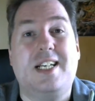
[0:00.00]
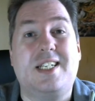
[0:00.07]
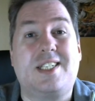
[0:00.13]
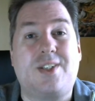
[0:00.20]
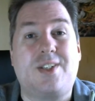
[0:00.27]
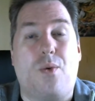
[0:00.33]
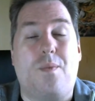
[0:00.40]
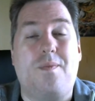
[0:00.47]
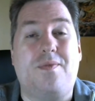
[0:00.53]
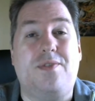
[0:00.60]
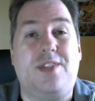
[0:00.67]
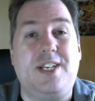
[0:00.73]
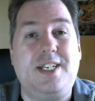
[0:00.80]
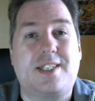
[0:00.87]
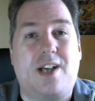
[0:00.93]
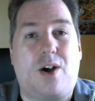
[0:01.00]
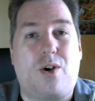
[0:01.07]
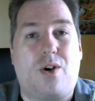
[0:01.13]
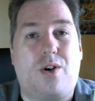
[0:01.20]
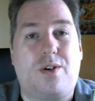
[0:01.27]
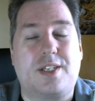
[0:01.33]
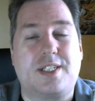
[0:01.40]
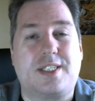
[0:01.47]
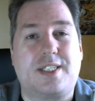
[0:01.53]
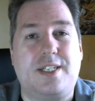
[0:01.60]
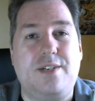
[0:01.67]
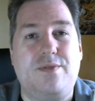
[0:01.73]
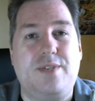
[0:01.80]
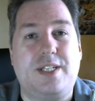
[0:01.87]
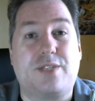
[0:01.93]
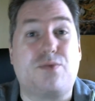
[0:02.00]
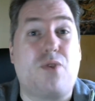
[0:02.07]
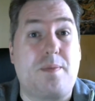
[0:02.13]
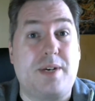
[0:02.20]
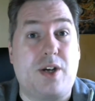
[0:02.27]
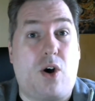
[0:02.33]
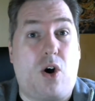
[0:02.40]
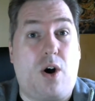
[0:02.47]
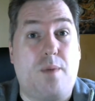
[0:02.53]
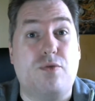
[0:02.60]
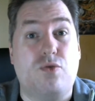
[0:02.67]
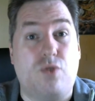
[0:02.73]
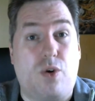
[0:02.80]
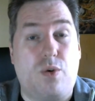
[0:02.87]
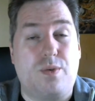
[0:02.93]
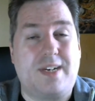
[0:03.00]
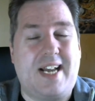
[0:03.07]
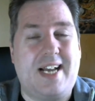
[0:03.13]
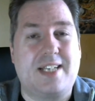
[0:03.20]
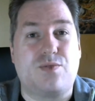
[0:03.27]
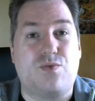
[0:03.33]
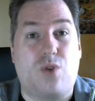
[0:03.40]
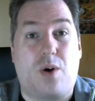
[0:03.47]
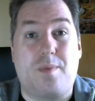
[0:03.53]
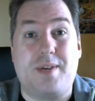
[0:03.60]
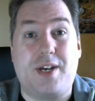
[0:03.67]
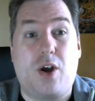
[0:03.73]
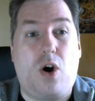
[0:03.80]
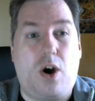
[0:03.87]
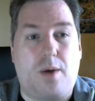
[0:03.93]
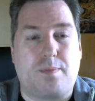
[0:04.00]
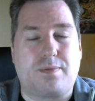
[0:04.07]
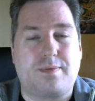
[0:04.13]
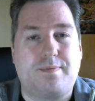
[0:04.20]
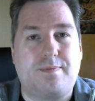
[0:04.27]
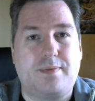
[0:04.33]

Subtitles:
So these are all the series Robin Hobb wrote as Robin Hobb.